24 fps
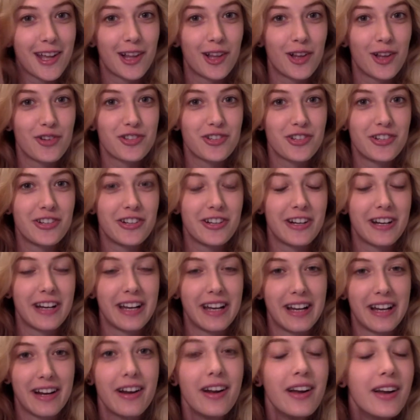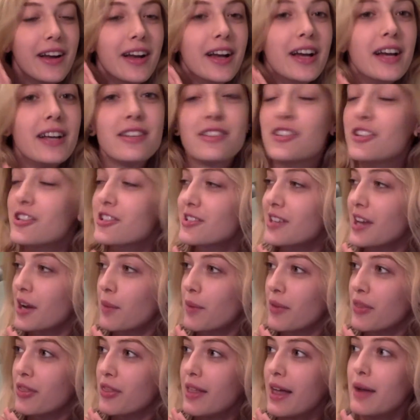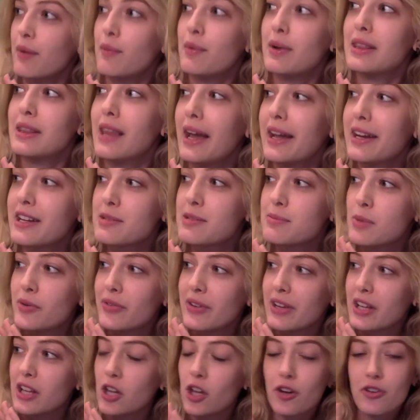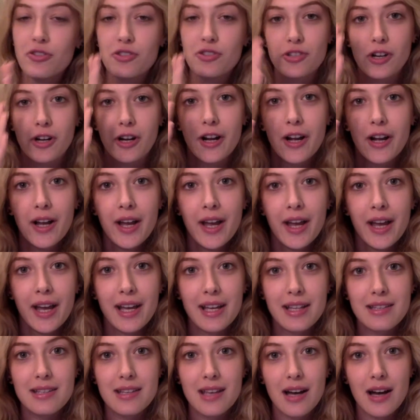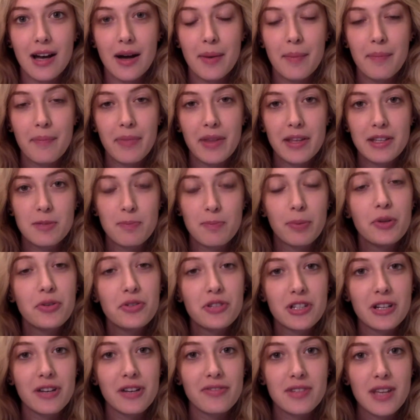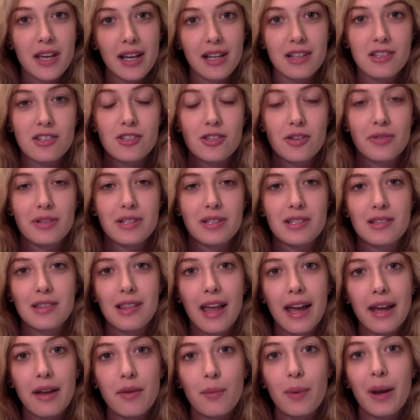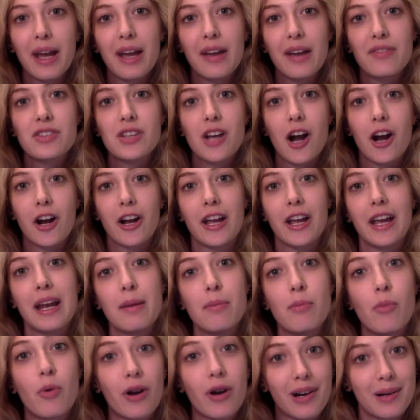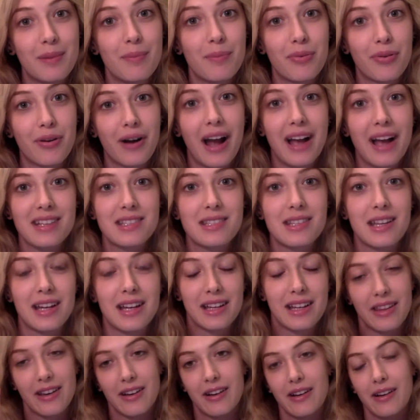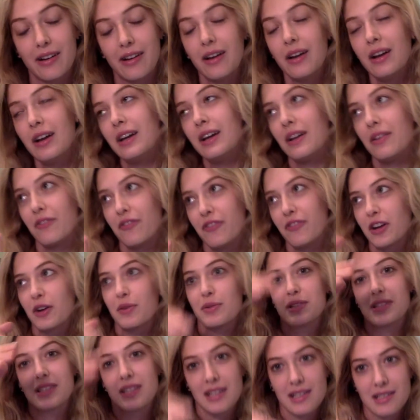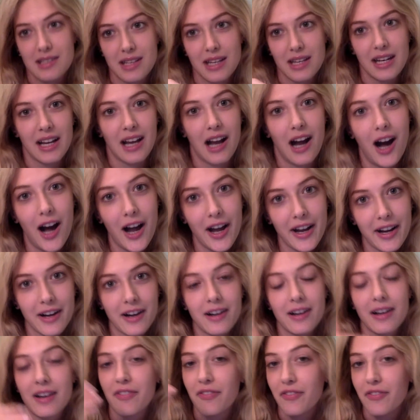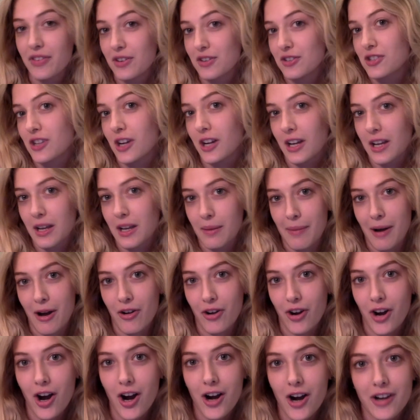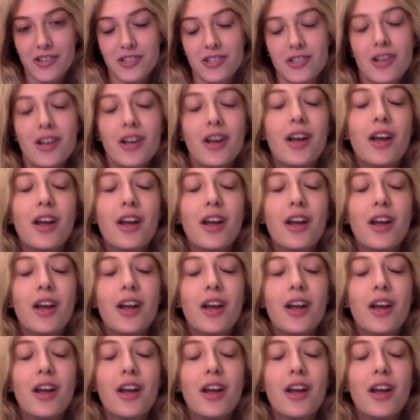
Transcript: closer to your ear. Just like with light, when light is moving closer, it's blue shifting, and so its light waves are getting more compressed, and the frequency is getting higher if you're talking about cars.